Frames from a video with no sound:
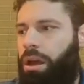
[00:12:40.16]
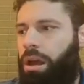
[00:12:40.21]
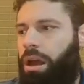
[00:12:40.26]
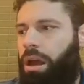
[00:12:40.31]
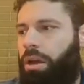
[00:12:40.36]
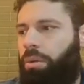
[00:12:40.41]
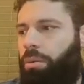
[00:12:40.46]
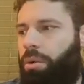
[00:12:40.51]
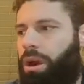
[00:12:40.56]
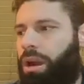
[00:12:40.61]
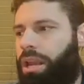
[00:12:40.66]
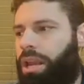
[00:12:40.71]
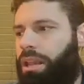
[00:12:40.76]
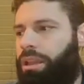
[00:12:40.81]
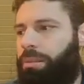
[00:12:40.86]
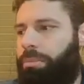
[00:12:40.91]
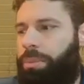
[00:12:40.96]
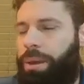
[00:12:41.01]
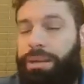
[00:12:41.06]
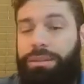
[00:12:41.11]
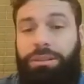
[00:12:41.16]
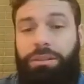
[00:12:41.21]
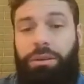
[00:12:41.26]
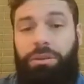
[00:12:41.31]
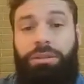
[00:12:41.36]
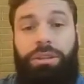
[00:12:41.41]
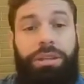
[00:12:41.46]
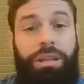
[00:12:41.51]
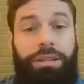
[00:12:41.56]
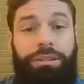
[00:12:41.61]
to get the best
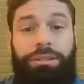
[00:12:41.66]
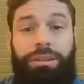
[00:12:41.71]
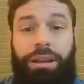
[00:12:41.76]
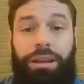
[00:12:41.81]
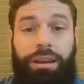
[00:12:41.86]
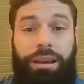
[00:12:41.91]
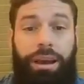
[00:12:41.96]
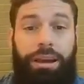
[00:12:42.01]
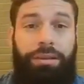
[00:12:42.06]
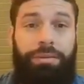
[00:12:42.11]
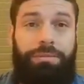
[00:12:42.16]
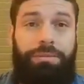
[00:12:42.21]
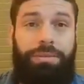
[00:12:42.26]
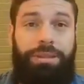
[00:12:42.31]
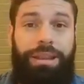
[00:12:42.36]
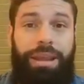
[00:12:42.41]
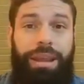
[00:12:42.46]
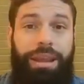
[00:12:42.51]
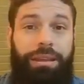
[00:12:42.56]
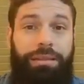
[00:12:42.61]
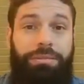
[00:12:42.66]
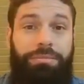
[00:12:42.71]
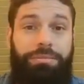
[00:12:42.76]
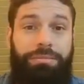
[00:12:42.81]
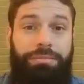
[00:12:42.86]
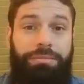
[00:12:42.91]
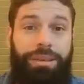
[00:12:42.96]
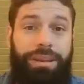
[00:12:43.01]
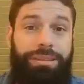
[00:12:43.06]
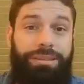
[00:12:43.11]
out of this, and
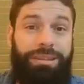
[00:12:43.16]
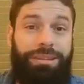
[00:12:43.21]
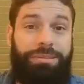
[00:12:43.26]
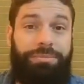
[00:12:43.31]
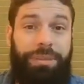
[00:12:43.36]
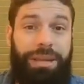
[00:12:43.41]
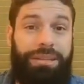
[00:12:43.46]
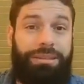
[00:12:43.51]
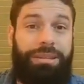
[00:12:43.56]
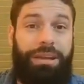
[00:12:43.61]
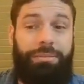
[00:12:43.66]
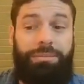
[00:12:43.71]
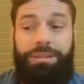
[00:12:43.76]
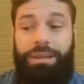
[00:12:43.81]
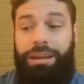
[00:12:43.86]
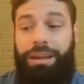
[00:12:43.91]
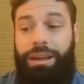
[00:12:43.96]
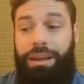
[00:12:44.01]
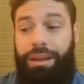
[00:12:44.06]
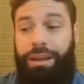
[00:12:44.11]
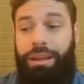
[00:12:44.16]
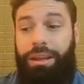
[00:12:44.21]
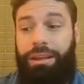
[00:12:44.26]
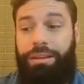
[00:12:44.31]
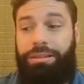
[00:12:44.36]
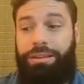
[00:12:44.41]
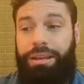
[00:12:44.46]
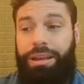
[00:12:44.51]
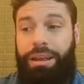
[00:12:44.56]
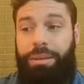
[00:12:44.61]
it dismays them to
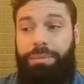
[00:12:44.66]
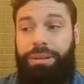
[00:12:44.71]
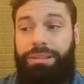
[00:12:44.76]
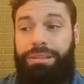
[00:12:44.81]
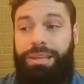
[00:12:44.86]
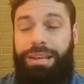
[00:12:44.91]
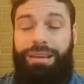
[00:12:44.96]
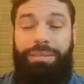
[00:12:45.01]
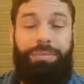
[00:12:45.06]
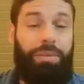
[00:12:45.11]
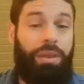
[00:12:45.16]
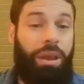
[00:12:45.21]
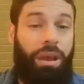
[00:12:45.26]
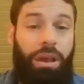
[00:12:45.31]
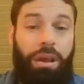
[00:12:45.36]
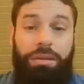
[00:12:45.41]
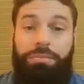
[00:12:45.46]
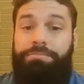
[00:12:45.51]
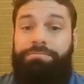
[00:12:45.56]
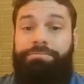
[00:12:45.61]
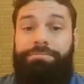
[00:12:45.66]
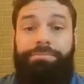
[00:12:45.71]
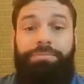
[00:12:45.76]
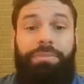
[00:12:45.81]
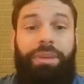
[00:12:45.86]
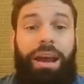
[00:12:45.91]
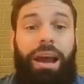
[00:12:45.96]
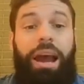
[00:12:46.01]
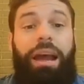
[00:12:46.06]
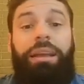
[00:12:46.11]
hear me say,
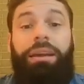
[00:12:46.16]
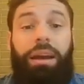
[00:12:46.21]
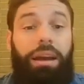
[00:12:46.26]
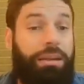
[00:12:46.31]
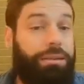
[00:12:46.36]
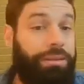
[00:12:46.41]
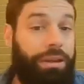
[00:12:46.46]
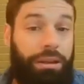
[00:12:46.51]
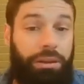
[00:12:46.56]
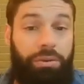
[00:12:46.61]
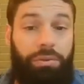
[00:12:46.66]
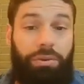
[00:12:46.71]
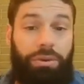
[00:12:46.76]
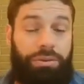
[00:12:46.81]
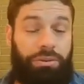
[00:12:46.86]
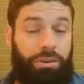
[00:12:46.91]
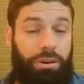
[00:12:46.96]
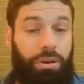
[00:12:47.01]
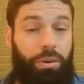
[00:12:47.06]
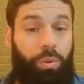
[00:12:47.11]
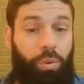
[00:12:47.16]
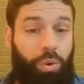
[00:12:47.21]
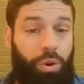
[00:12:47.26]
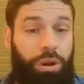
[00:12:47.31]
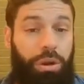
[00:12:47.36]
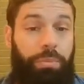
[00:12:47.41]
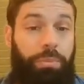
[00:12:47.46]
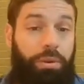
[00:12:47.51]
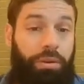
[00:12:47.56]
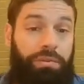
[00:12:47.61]
I can't tell you what's going to
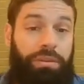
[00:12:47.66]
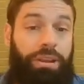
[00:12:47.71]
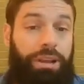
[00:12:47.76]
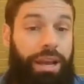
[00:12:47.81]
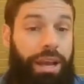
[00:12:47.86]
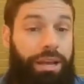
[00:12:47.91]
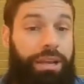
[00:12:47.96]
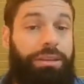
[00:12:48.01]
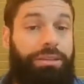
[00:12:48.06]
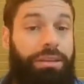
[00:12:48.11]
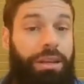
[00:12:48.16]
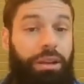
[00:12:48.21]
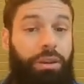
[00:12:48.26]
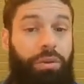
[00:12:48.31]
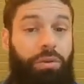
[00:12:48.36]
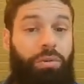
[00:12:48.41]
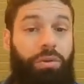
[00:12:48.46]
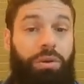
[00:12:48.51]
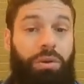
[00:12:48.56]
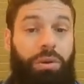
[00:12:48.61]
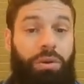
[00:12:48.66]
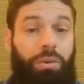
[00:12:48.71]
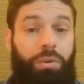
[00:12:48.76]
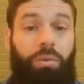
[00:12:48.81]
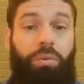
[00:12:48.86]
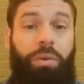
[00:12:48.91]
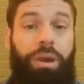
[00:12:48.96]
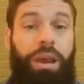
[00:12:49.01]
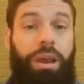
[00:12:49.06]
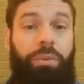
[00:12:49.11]
work perfectly. I can tell you
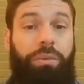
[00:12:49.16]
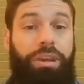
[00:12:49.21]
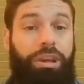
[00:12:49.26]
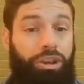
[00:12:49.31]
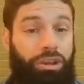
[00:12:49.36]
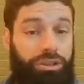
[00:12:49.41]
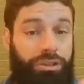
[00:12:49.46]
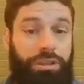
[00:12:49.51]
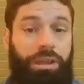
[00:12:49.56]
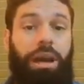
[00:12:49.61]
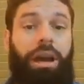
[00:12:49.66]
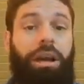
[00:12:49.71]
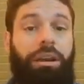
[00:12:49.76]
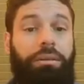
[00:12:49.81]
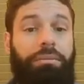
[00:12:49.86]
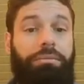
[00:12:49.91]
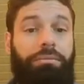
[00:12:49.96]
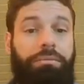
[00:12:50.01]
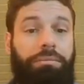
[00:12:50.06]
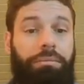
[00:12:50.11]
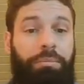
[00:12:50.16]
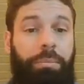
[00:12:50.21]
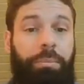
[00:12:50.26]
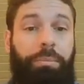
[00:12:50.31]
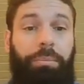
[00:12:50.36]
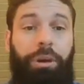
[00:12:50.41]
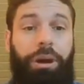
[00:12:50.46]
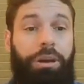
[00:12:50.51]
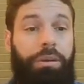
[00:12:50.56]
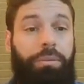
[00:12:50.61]
where we could start,
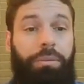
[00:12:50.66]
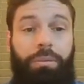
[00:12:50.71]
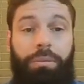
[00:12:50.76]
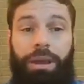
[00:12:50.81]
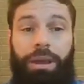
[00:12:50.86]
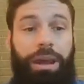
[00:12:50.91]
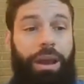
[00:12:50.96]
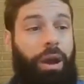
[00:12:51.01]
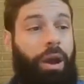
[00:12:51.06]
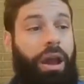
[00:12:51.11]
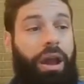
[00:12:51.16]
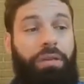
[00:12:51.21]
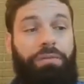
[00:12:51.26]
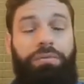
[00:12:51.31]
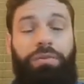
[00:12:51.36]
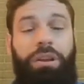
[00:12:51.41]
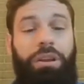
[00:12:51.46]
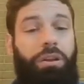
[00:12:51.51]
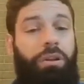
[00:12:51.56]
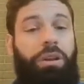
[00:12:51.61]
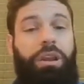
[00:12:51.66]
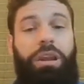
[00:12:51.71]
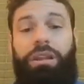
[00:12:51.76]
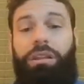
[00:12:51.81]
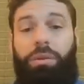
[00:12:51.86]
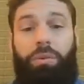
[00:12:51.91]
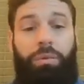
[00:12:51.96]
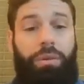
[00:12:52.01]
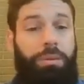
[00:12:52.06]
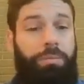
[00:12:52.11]
but every learning
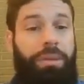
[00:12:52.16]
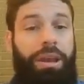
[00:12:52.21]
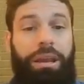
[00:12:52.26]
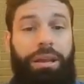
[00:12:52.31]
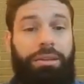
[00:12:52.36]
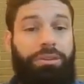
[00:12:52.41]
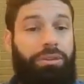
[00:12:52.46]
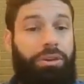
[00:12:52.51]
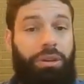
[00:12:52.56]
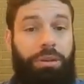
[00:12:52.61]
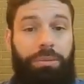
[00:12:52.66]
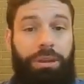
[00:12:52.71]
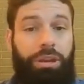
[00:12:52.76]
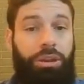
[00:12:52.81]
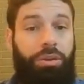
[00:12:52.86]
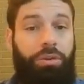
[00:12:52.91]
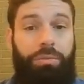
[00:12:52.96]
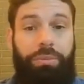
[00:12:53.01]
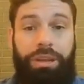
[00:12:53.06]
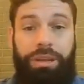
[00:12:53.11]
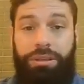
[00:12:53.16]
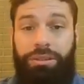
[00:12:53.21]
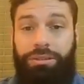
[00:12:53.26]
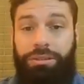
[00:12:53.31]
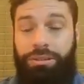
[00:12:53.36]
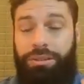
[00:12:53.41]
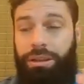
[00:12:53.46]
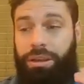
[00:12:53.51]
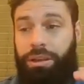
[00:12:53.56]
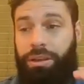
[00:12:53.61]
that we make is going to be new, because